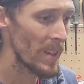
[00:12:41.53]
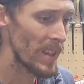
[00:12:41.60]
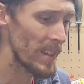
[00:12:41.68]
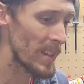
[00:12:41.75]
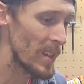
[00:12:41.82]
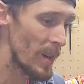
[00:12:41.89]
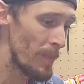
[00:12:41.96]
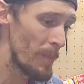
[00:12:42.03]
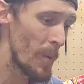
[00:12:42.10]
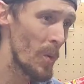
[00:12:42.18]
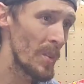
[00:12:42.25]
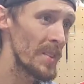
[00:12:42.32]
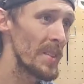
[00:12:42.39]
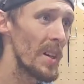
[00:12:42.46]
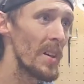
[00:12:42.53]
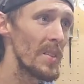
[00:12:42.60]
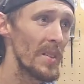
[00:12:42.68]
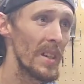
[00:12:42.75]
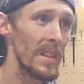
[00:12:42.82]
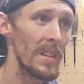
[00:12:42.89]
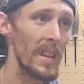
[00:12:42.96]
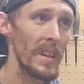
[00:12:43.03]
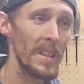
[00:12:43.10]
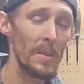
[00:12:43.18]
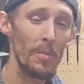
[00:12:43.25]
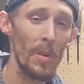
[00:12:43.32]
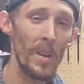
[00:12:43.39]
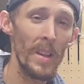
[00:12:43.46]
Got a couple more saws I'd like
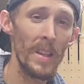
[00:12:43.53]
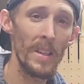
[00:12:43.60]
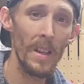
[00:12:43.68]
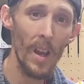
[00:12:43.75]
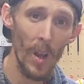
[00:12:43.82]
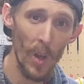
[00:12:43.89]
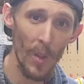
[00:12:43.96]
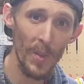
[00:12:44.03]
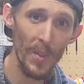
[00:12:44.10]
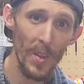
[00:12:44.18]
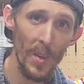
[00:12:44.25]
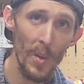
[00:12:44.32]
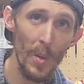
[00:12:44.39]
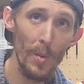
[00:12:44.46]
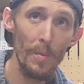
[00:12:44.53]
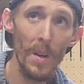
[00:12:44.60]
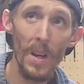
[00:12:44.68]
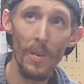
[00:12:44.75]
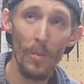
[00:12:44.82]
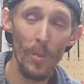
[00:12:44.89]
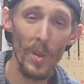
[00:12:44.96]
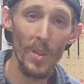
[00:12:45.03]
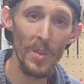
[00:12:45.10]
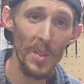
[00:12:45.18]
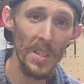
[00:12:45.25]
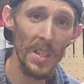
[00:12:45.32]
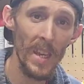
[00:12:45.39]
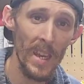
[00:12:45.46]
to bring also, but we'll
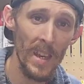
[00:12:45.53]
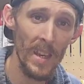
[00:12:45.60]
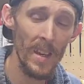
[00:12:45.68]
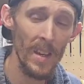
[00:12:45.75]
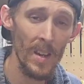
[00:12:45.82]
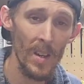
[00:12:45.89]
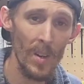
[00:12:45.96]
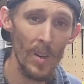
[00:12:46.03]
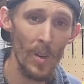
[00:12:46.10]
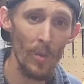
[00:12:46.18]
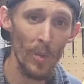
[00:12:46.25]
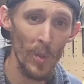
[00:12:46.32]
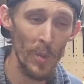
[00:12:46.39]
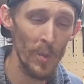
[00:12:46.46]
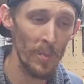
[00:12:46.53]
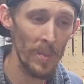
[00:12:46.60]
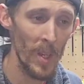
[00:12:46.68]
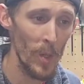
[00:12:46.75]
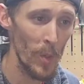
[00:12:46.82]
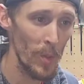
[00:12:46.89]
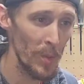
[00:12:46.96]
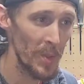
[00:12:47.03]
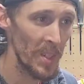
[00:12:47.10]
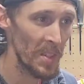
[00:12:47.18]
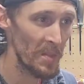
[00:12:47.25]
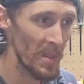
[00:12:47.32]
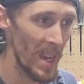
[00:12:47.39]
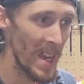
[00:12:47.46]
see how room goes
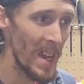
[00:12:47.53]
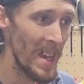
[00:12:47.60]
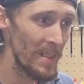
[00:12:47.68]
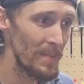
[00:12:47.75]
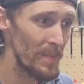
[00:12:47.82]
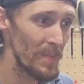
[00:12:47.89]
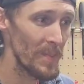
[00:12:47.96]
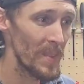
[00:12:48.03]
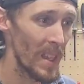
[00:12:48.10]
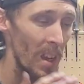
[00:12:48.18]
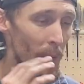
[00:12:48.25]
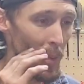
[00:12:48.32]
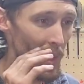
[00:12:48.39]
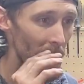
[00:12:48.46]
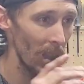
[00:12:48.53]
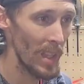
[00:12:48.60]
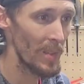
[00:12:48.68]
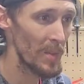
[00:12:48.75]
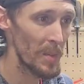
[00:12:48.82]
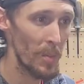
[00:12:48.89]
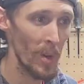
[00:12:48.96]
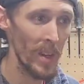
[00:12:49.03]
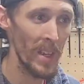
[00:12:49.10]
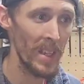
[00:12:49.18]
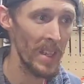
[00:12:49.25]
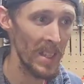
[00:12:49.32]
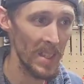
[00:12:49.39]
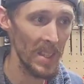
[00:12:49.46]
in the ride. I would love to
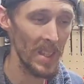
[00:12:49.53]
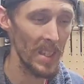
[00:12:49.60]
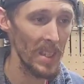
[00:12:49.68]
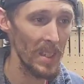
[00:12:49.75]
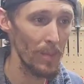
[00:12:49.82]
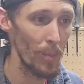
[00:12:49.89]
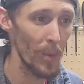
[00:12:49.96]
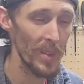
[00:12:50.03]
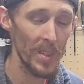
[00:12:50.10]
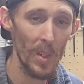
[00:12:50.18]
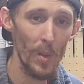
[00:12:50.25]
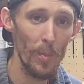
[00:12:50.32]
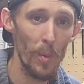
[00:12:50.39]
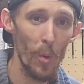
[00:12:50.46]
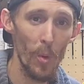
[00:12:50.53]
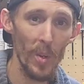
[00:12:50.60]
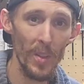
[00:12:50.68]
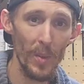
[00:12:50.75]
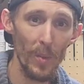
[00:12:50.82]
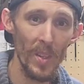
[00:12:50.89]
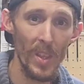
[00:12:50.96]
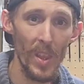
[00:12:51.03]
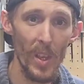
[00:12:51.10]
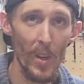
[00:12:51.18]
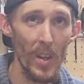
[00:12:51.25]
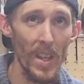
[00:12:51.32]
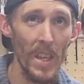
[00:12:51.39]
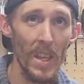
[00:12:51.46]
bring the Briscoe ported
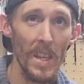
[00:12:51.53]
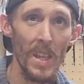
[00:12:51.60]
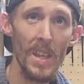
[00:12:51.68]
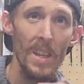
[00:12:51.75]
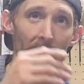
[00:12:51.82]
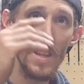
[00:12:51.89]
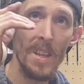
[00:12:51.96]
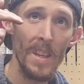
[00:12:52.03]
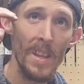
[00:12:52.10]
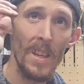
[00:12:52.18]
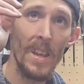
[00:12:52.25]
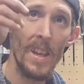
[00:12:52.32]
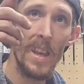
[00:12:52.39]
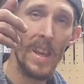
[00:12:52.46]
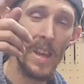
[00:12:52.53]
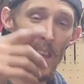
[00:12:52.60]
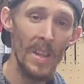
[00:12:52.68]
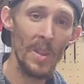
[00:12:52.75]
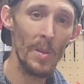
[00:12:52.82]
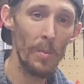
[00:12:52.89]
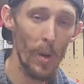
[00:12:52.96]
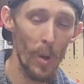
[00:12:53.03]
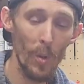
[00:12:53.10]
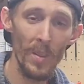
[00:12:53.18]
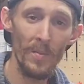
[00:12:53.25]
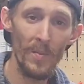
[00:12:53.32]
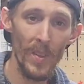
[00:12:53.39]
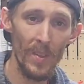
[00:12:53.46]
330 and the
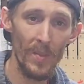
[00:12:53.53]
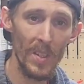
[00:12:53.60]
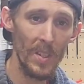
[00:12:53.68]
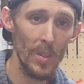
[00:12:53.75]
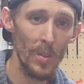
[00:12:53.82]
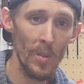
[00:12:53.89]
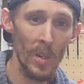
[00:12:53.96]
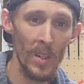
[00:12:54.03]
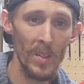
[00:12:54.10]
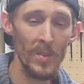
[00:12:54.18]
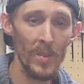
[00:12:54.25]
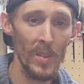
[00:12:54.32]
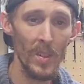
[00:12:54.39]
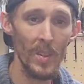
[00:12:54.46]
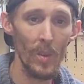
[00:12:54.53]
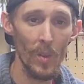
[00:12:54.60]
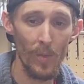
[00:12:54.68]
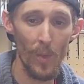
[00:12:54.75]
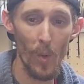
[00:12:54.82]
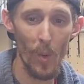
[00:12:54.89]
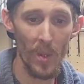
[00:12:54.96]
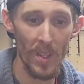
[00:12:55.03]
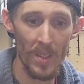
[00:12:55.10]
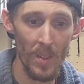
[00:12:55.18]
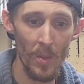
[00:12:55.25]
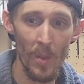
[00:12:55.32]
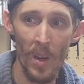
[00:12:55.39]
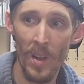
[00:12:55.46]
Poland 5200 or the
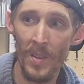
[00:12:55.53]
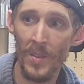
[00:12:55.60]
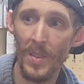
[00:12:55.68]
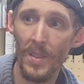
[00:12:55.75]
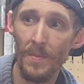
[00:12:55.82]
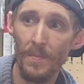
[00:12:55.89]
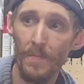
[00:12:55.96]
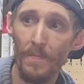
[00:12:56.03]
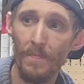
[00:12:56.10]
4200.